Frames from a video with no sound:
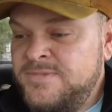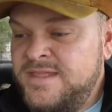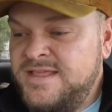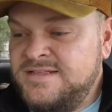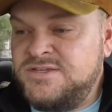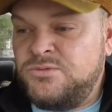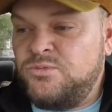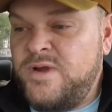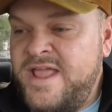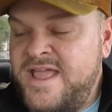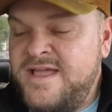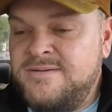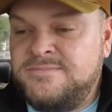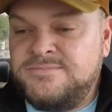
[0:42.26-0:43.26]
It's a
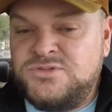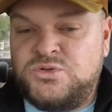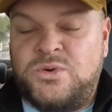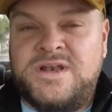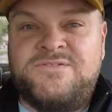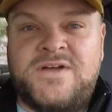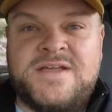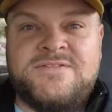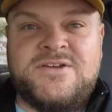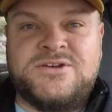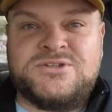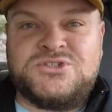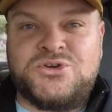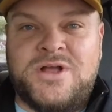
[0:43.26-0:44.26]
Ram twenty-five
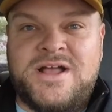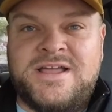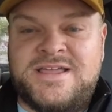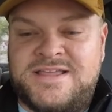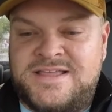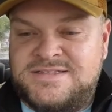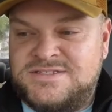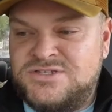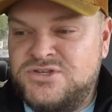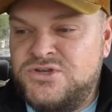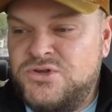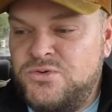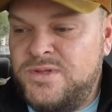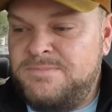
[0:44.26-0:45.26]
hundred truck. It's
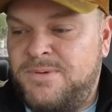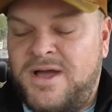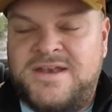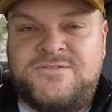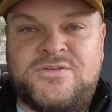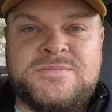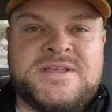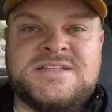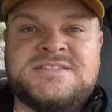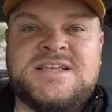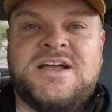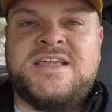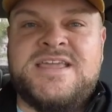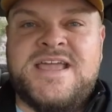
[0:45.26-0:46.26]
new, we bought it from
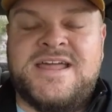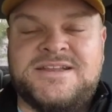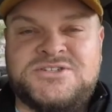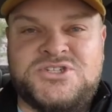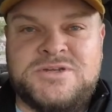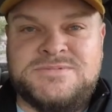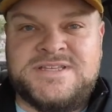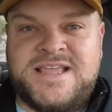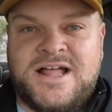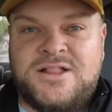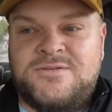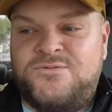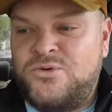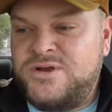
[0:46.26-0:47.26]
Kentucky, had it shipped to
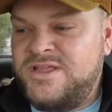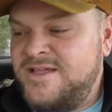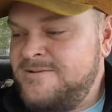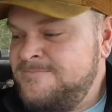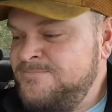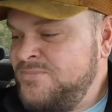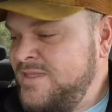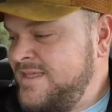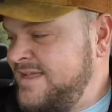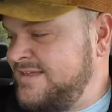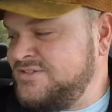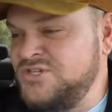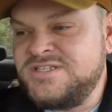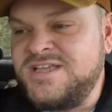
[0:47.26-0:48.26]
California.
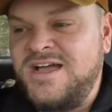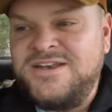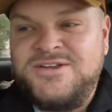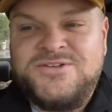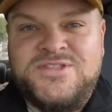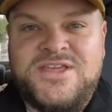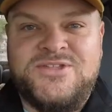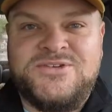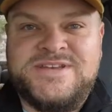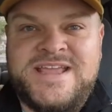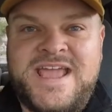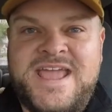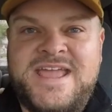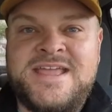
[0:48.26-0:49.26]
It just got here the other
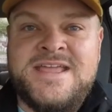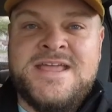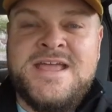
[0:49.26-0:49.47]
day.